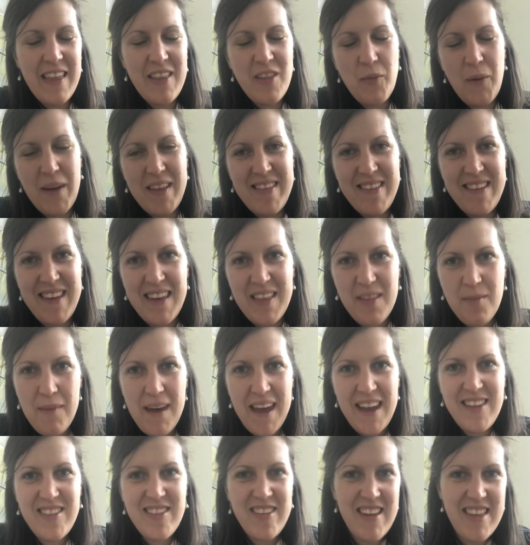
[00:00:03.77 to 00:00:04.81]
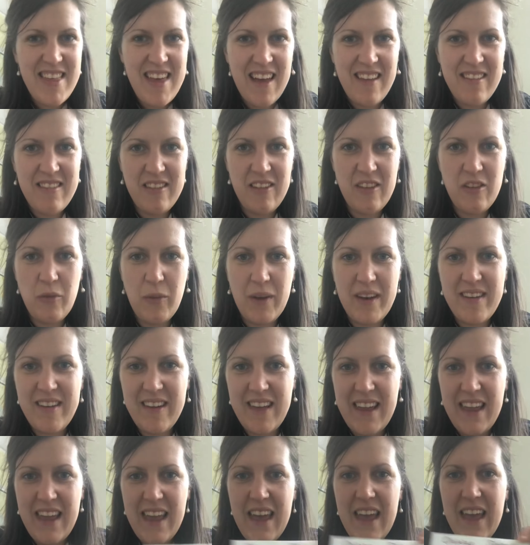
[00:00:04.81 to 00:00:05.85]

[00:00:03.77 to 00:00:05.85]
20th May 2020,